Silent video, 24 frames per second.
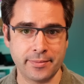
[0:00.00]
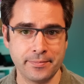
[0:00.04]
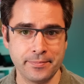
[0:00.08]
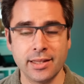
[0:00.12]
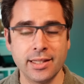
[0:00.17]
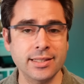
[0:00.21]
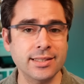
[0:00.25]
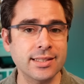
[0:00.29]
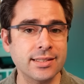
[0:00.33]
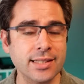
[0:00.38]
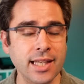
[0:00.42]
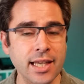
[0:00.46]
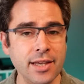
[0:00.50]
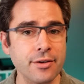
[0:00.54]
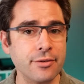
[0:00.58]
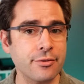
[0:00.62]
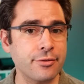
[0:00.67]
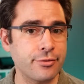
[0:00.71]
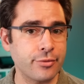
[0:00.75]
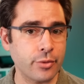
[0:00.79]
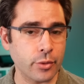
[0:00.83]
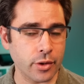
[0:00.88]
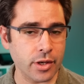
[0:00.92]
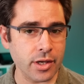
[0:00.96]
This is a
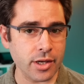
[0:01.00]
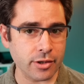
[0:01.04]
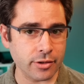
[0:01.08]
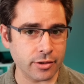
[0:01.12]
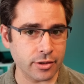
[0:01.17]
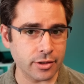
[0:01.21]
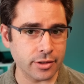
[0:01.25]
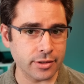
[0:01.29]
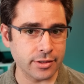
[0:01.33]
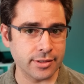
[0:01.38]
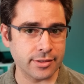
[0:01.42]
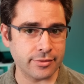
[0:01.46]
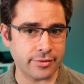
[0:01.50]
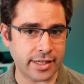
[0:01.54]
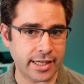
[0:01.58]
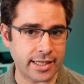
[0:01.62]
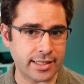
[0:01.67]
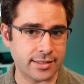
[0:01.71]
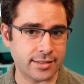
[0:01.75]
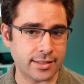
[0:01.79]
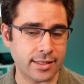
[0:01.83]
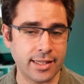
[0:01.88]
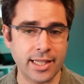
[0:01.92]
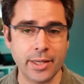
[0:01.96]
four year old
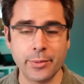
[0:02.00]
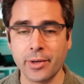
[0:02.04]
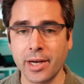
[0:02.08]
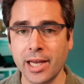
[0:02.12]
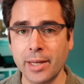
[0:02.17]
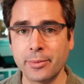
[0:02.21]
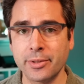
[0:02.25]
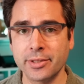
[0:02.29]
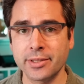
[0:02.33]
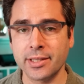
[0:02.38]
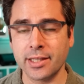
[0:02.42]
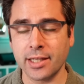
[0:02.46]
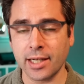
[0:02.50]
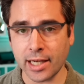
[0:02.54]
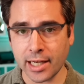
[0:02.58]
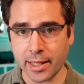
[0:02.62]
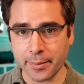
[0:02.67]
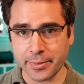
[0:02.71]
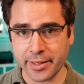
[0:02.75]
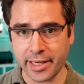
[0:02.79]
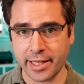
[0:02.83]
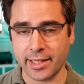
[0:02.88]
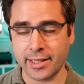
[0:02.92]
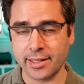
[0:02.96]
device, and they were able to
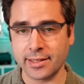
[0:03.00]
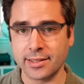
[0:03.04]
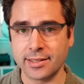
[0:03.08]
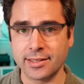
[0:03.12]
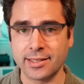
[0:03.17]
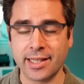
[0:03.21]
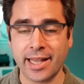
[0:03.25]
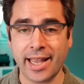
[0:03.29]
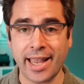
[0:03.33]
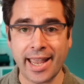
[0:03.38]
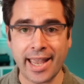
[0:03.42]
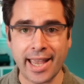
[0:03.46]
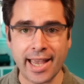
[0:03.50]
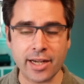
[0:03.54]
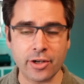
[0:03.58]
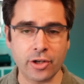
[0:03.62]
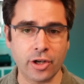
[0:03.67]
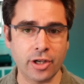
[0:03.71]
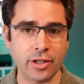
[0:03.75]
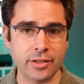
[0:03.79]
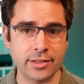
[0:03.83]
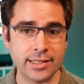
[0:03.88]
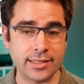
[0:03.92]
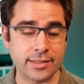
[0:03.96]
update it to add
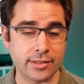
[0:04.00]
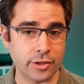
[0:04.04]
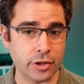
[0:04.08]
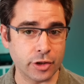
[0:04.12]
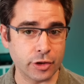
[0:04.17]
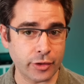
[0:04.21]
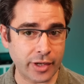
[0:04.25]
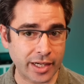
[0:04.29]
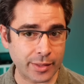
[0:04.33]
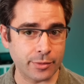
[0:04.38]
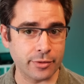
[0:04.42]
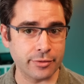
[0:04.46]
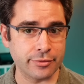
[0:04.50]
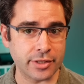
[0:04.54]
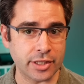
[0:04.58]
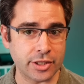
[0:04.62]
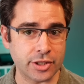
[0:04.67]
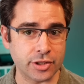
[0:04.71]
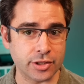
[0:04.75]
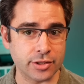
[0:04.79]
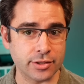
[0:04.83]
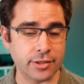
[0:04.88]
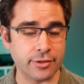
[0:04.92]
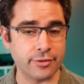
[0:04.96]
all these incredible
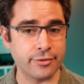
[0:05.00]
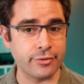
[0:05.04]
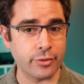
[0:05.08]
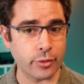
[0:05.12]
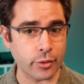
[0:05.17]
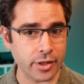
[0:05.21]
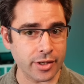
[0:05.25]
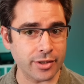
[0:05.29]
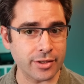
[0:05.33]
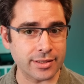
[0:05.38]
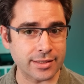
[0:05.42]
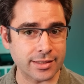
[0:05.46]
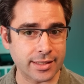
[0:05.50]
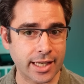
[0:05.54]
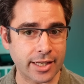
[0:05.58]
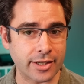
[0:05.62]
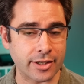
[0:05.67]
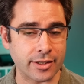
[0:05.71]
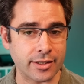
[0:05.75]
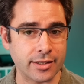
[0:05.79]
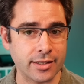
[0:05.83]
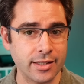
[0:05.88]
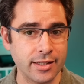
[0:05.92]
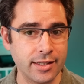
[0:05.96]
features four years
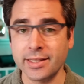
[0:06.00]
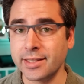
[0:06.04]
later.